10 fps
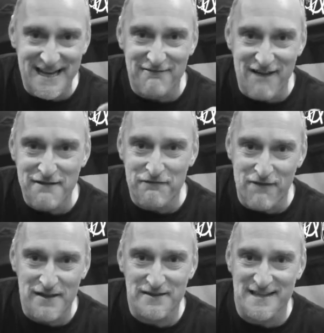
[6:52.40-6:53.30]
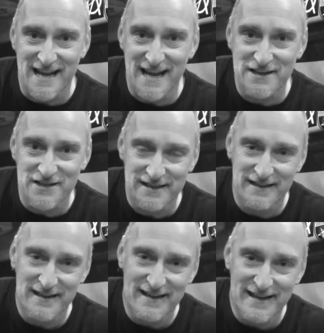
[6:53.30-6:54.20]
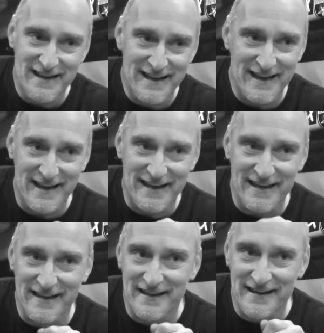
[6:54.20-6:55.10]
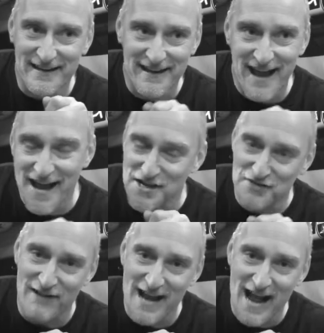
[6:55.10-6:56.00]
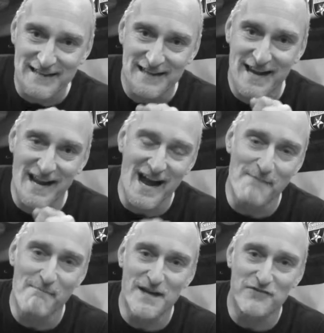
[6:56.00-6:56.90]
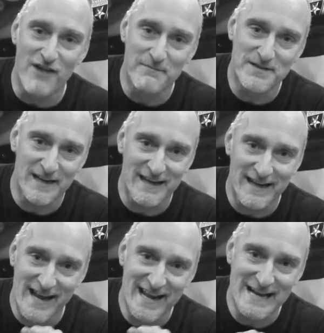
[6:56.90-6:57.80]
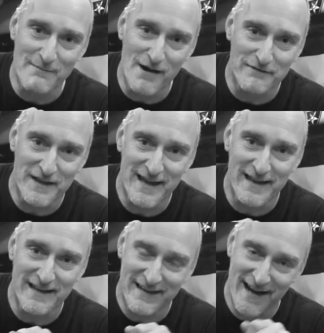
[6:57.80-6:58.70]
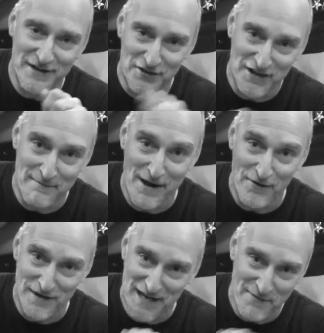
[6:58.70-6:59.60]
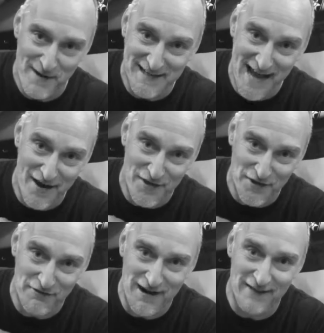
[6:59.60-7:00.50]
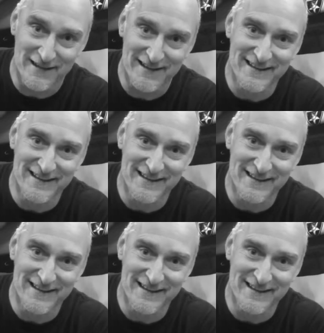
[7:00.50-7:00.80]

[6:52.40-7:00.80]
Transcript: right in front of the stage. And I just reacted, and I hummed my drumstick, and I hit him off the head, and I took him out. He went down on the ground.